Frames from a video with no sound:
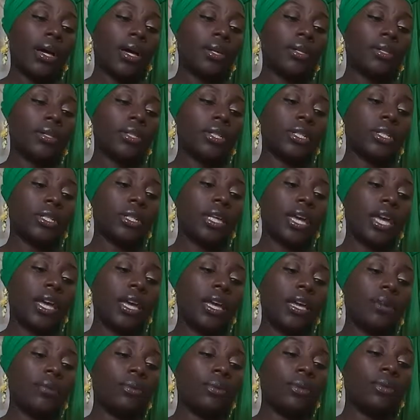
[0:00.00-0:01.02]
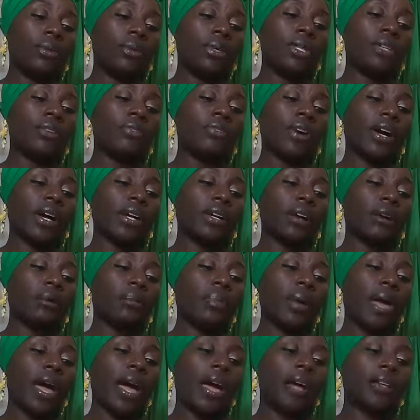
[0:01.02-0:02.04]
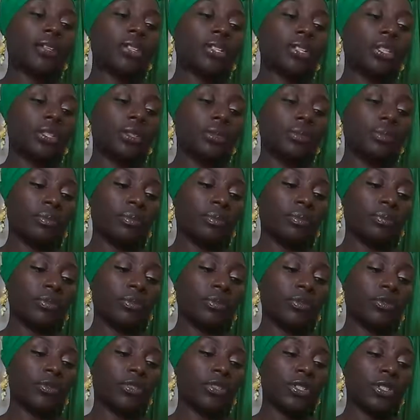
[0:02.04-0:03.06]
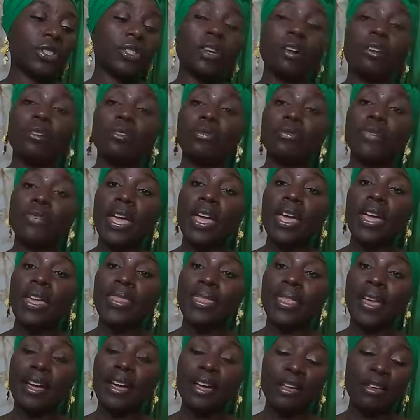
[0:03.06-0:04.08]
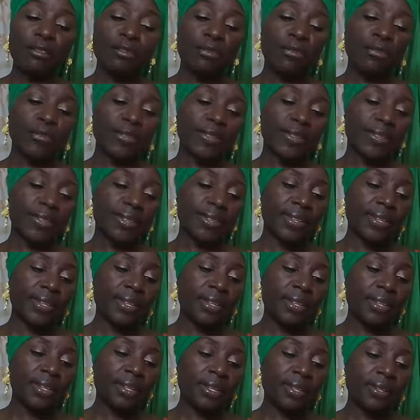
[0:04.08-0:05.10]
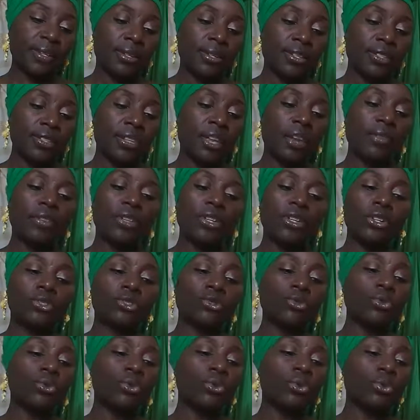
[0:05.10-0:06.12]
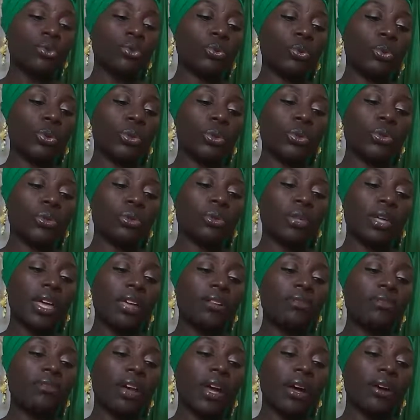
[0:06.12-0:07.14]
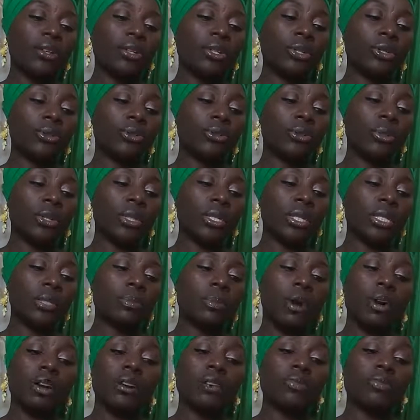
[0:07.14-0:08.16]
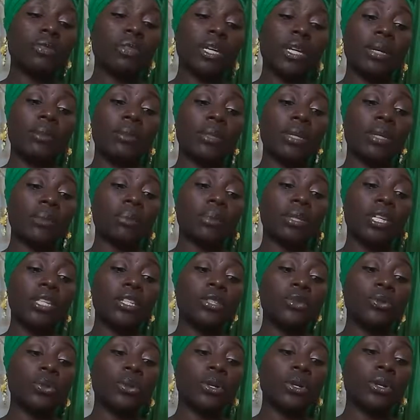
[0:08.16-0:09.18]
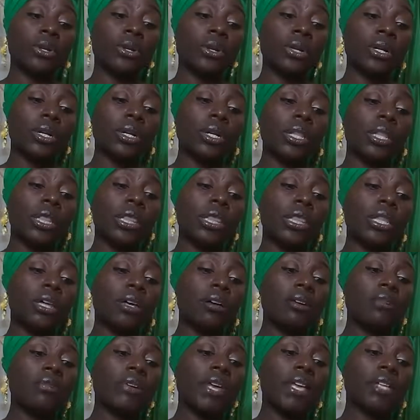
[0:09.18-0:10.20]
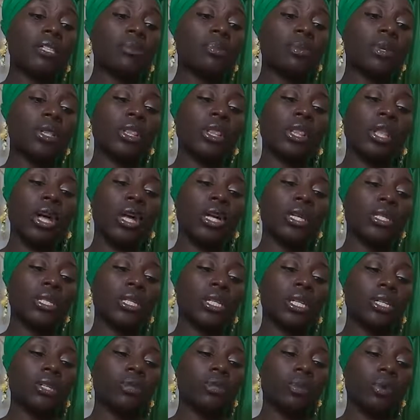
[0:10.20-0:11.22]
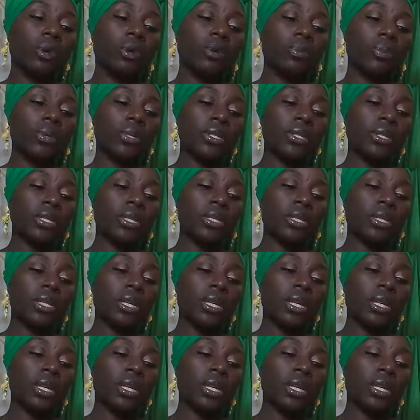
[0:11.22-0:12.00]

And today we redefine our passion for self and life. Discover your truth, worth, and value. Spark a flame in a place where love has been lost in purpose,